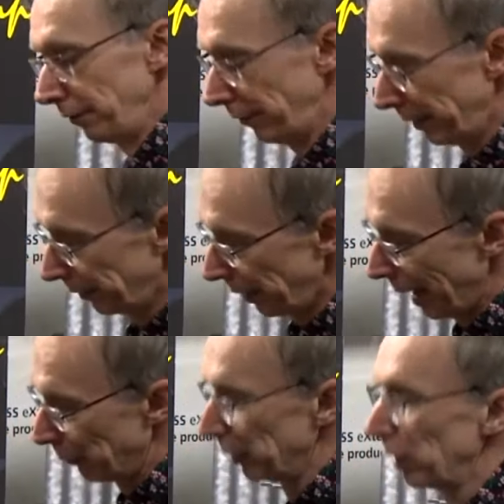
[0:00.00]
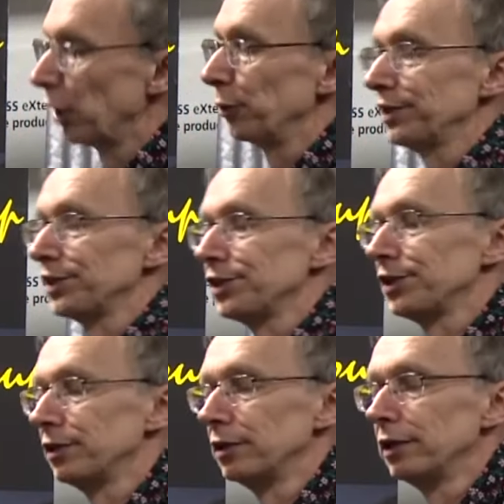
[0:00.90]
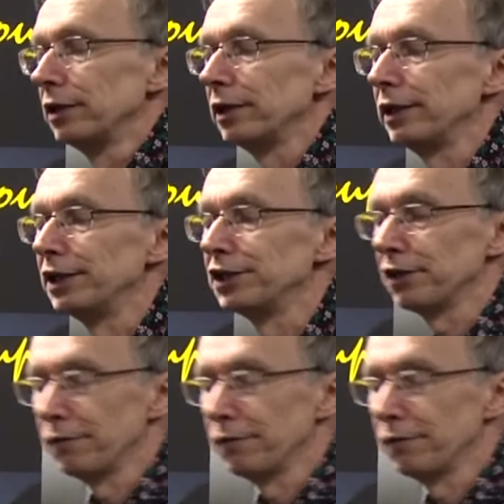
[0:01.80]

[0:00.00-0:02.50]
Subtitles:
then our lowest is